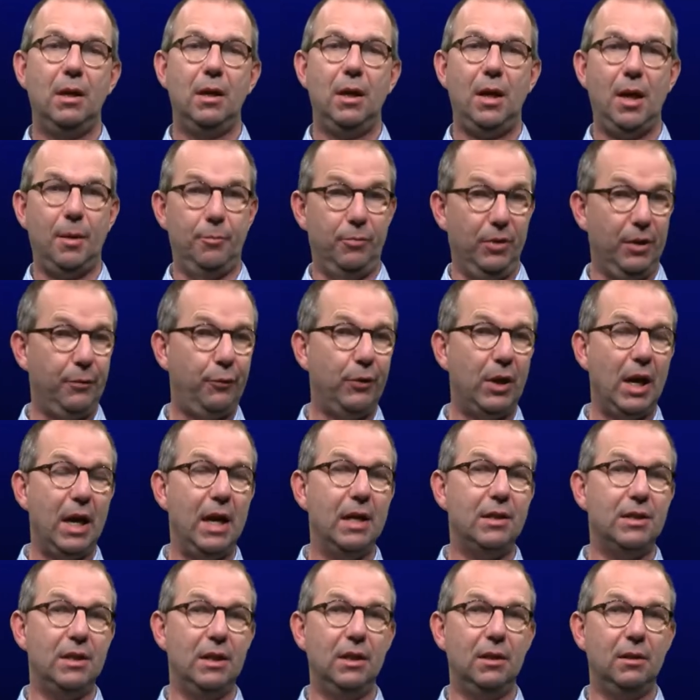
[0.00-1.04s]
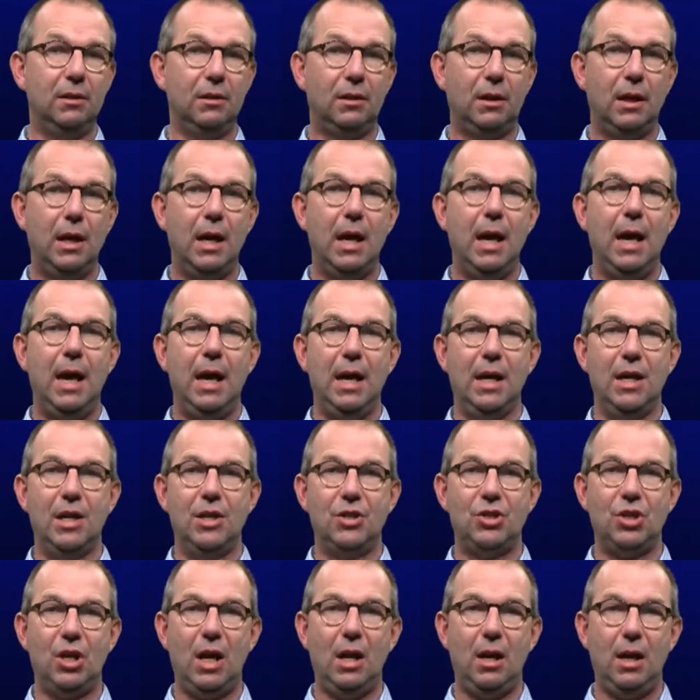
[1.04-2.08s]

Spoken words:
abbreviating as